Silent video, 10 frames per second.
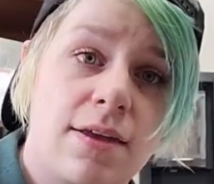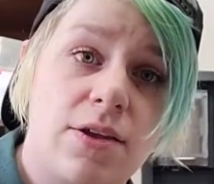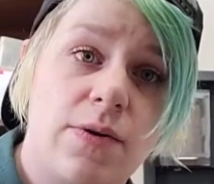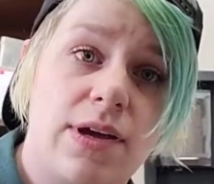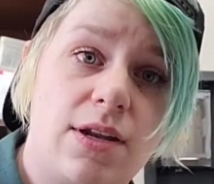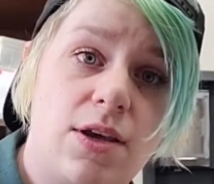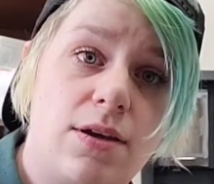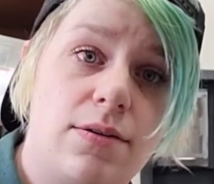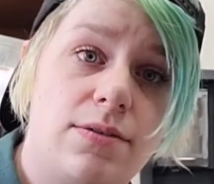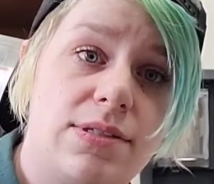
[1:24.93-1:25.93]
you can
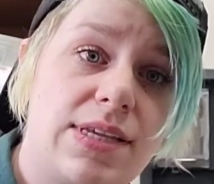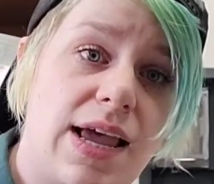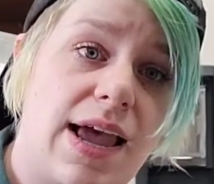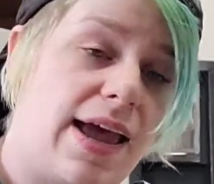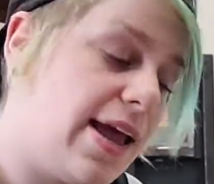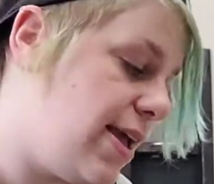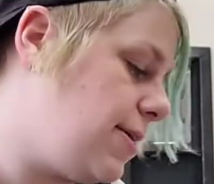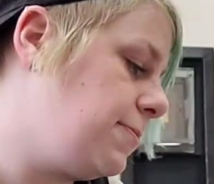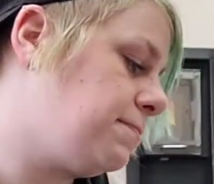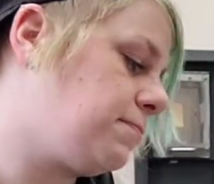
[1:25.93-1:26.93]
use
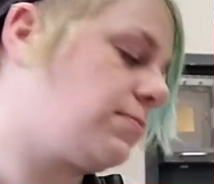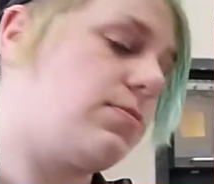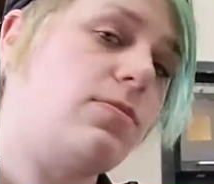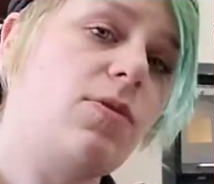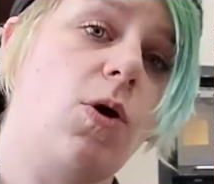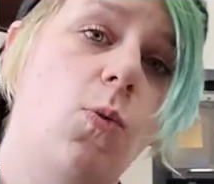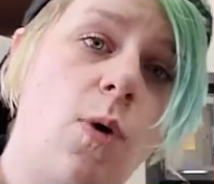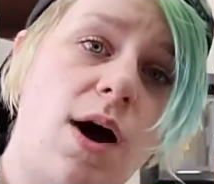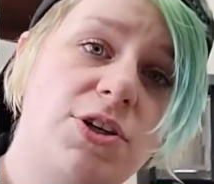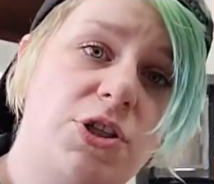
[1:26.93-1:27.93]
a
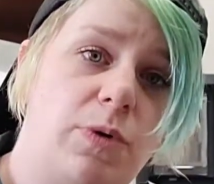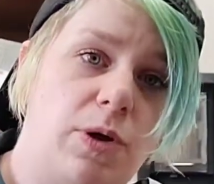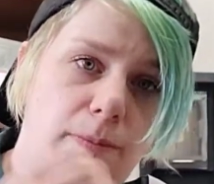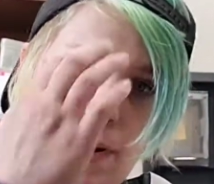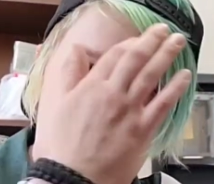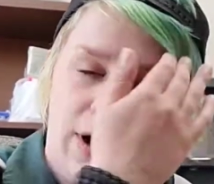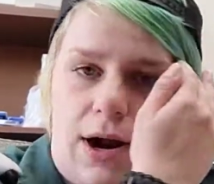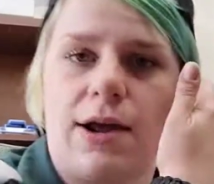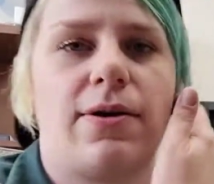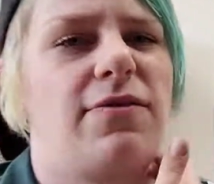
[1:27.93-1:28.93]
washable marker.
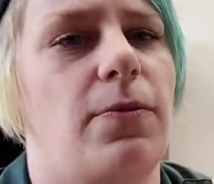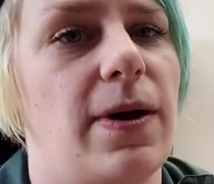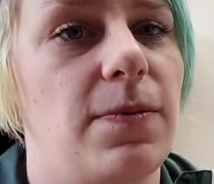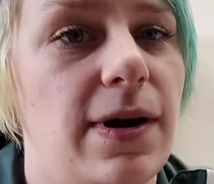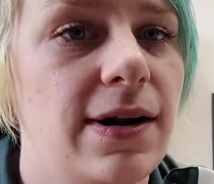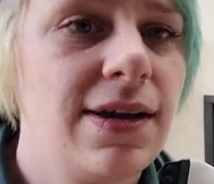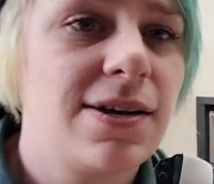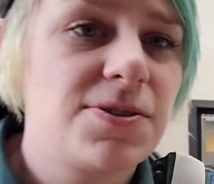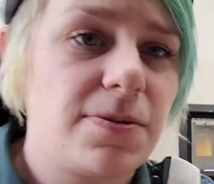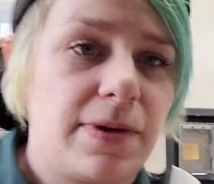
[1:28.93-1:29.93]
I don't have a red one,
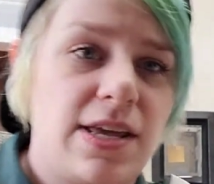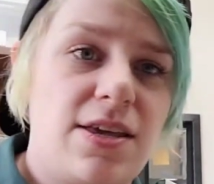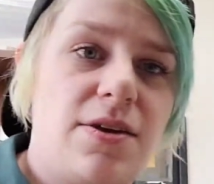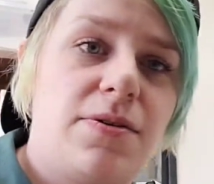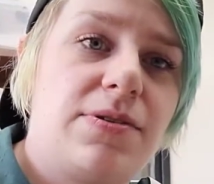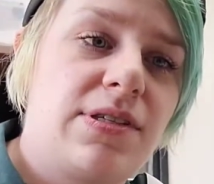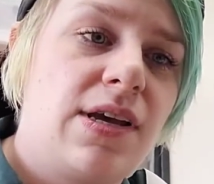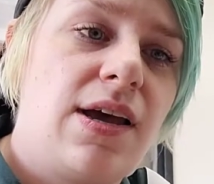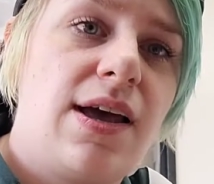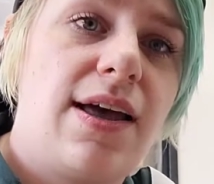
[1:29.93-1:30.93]
so I'm going to use
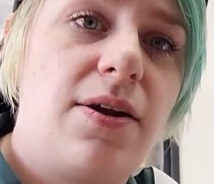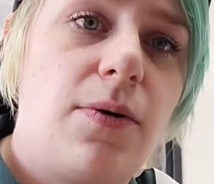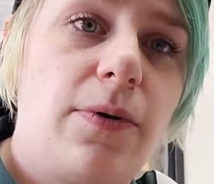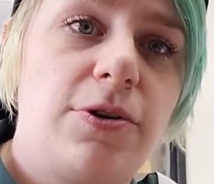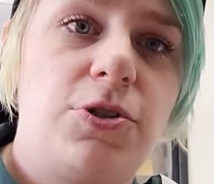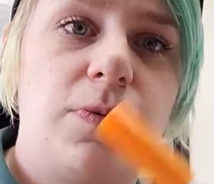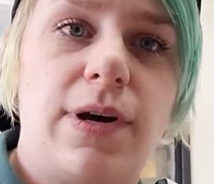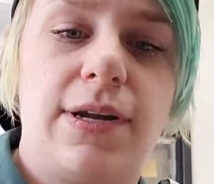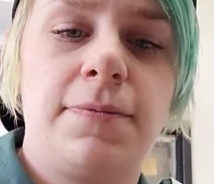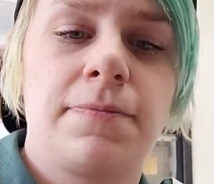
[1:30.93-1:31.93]
an orange
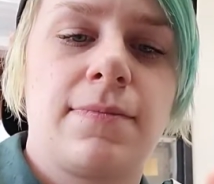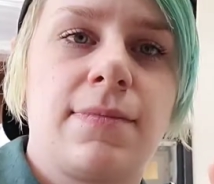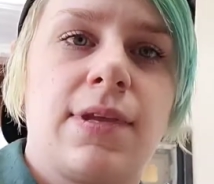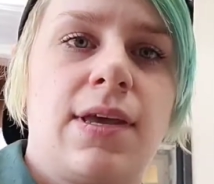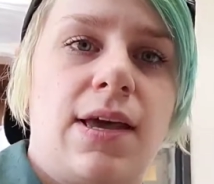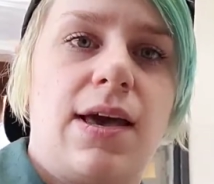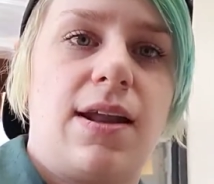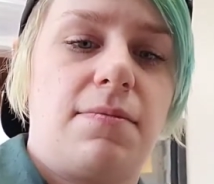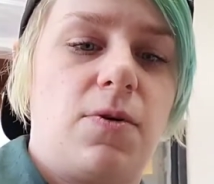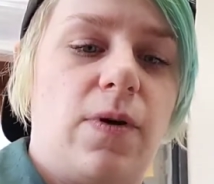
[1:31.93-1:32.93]
one. And
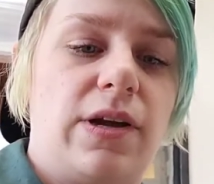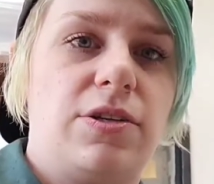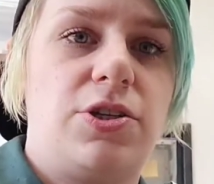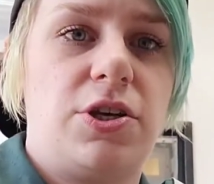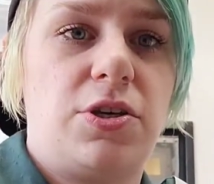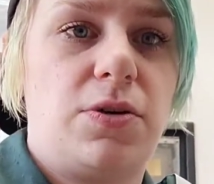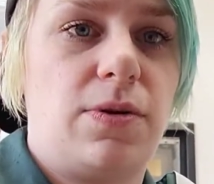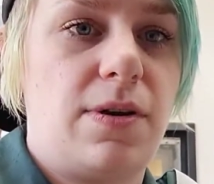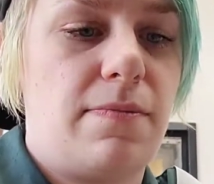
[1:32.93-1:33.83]
I'm going to